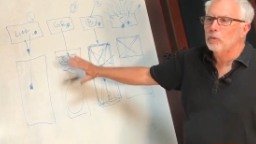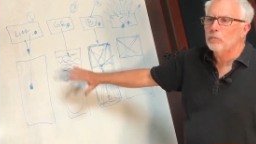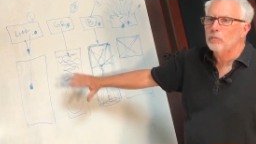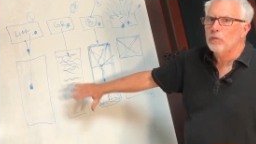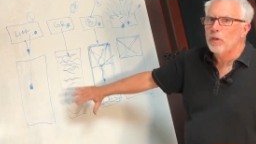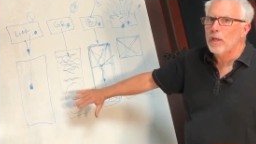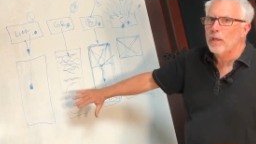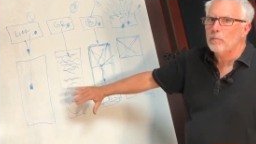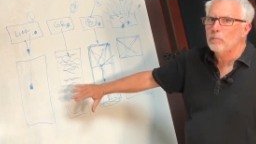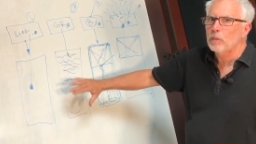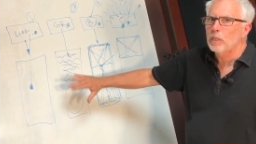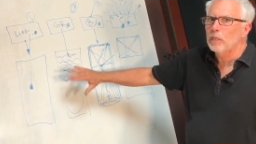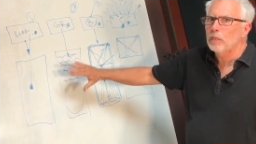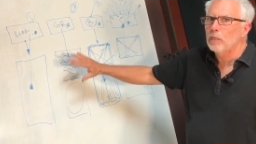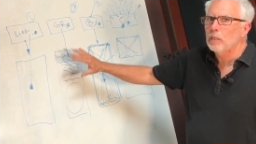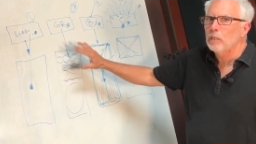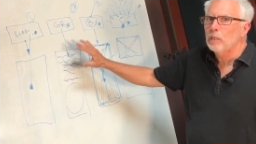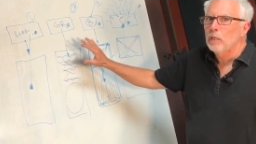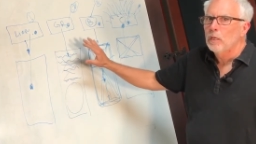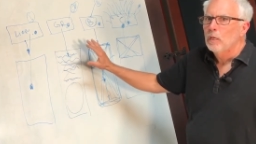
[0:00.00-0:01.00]
your
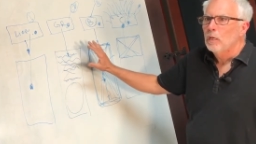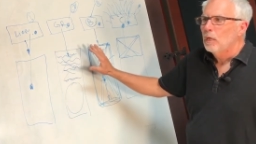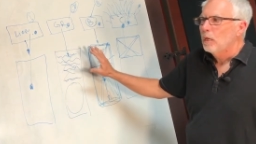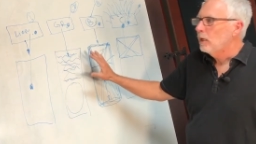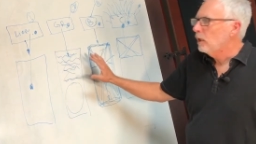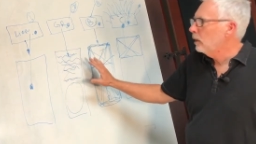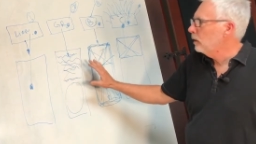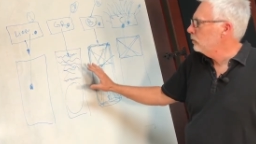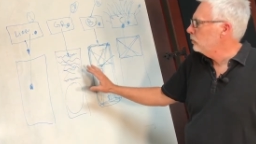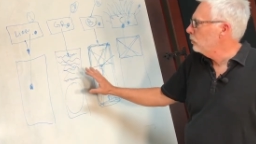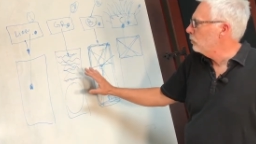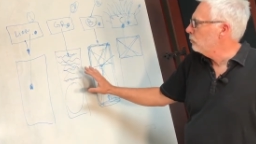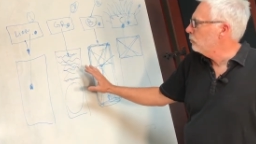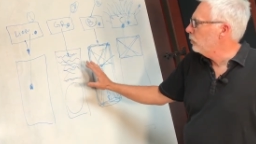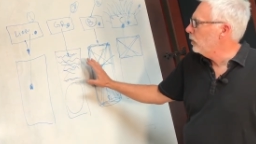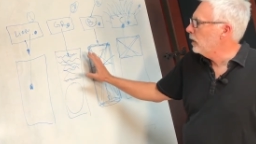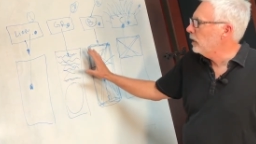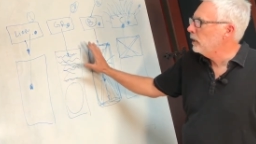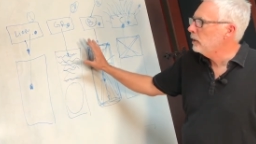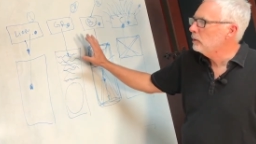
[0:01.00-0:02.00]
family, uh, your
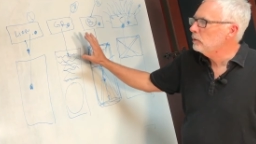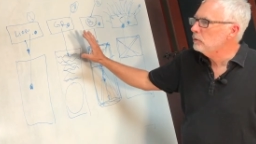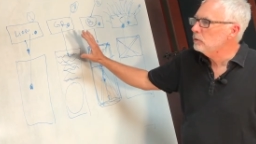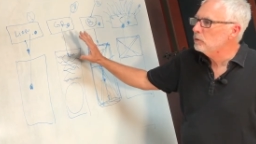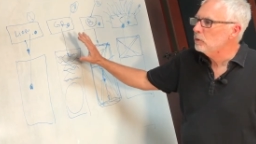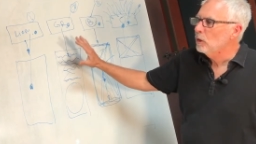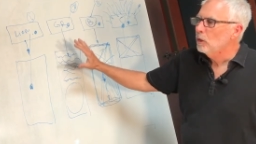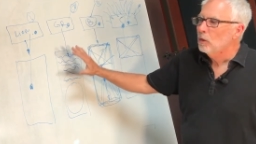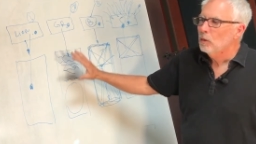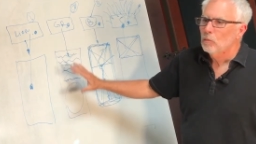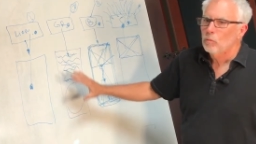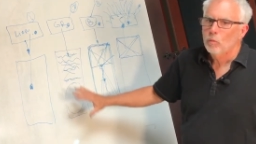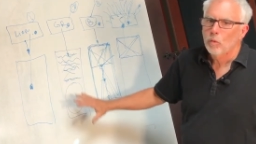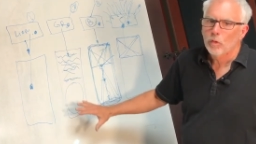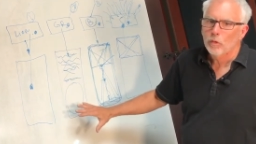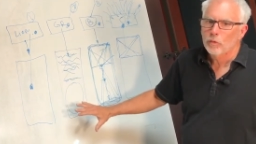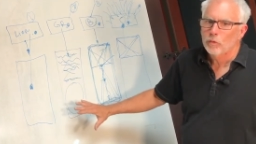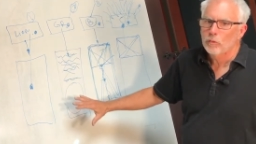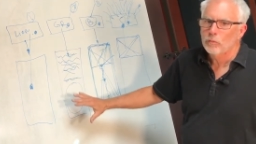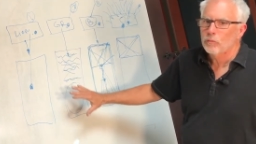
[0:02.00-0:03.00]
friends,
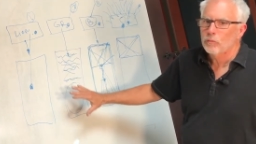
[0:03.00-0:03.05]
where are you